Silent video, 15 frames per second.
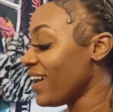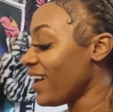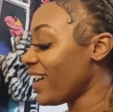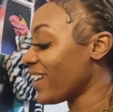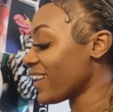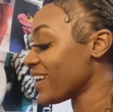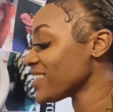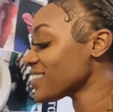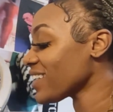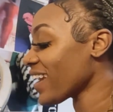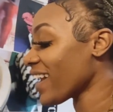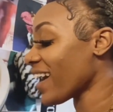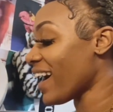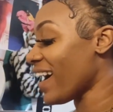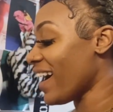And
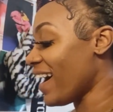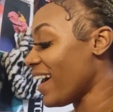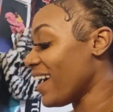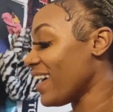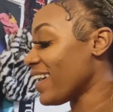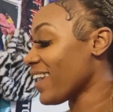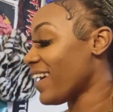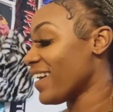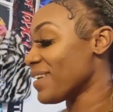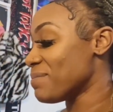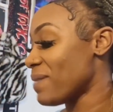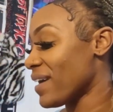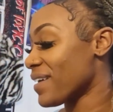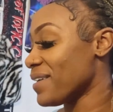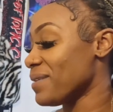yesterday I had on
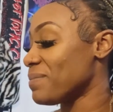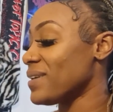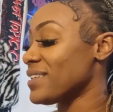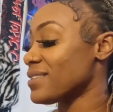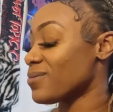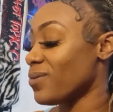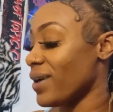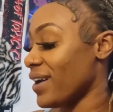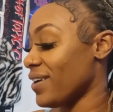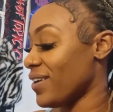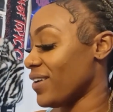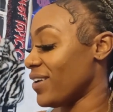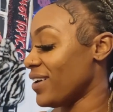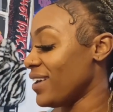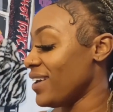makeup as
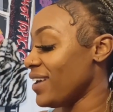well.